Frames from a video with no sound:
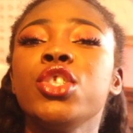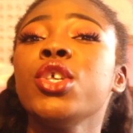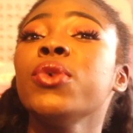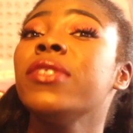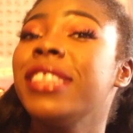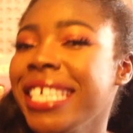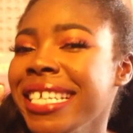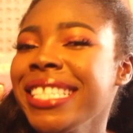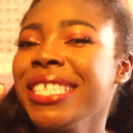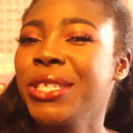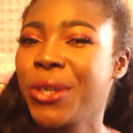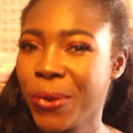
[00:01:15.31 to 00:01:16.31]
So
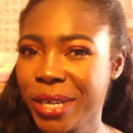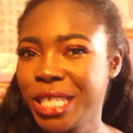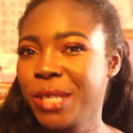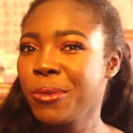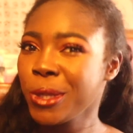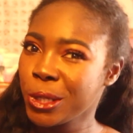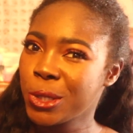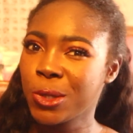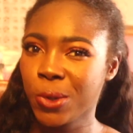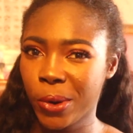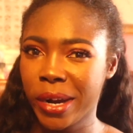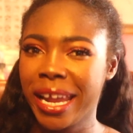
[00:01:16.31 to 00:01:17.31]
this is going to be the
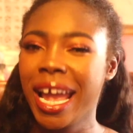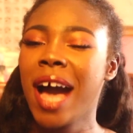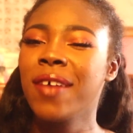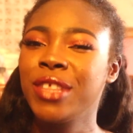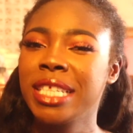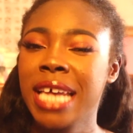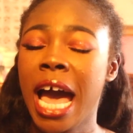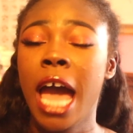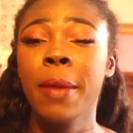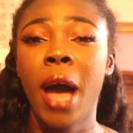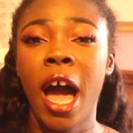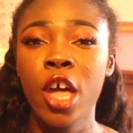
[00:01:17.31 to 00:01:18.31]
story of the
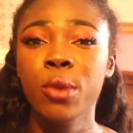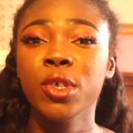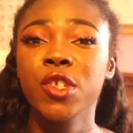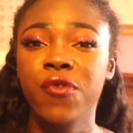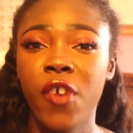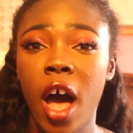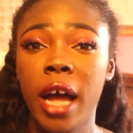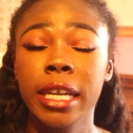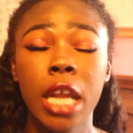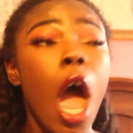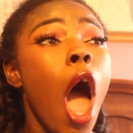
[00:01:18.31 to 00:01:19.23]
time I almost fought